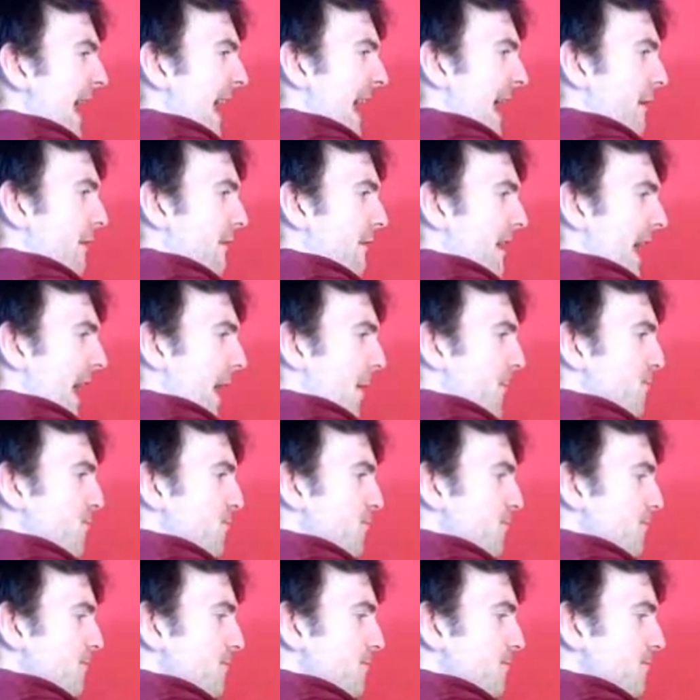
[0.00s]
area.
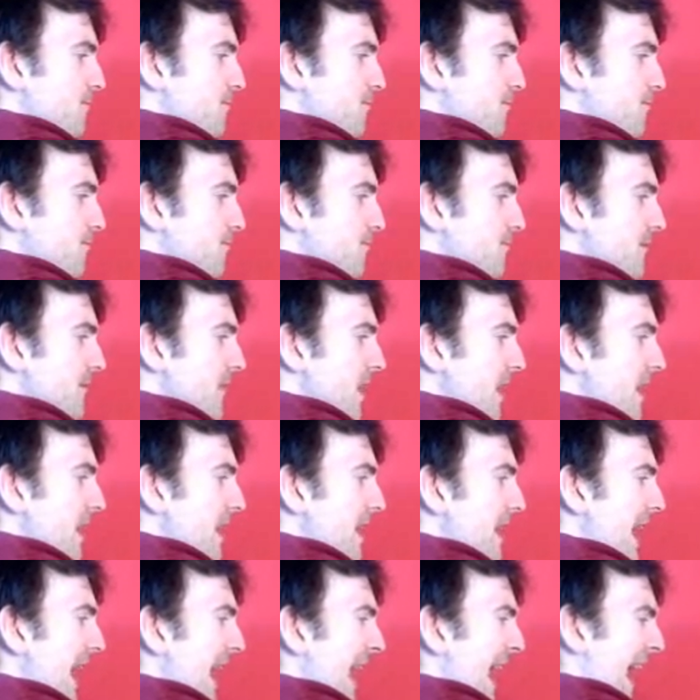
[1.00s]

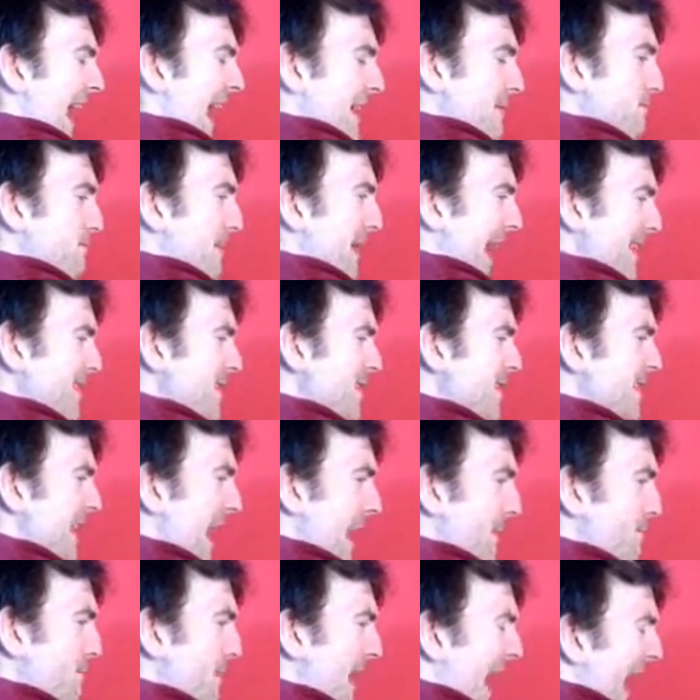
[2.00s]

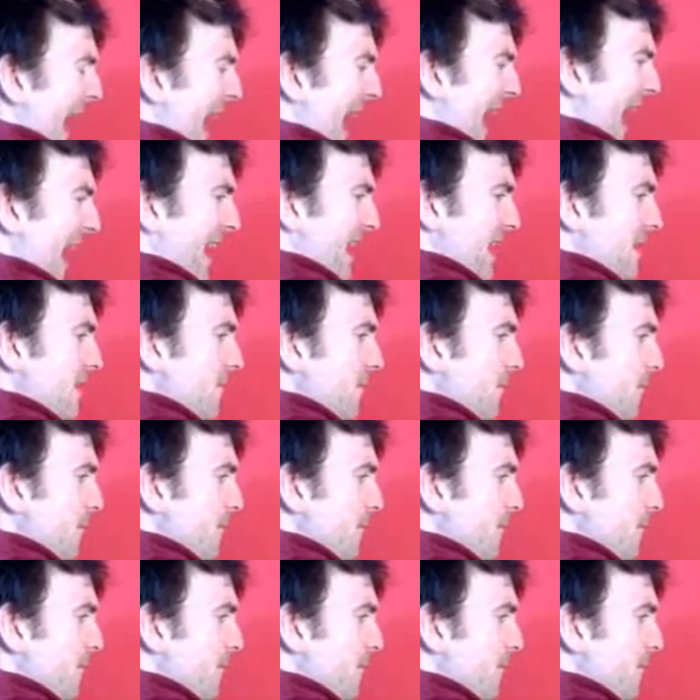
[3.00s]
Adventure Bay!